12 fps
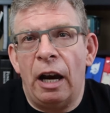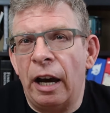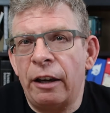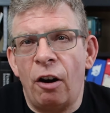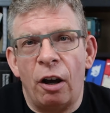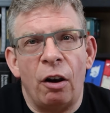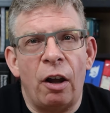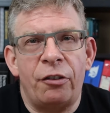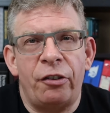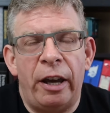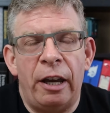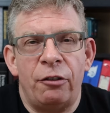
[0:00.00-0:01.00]
I got
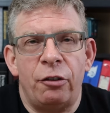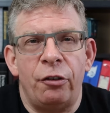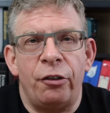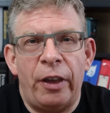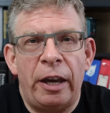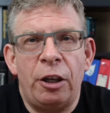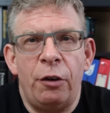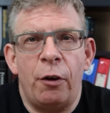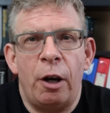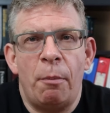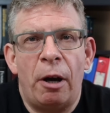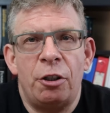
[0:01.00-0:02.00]
lots of answers. Thank you
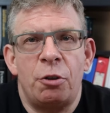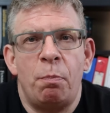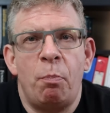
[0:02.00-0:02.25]
very much.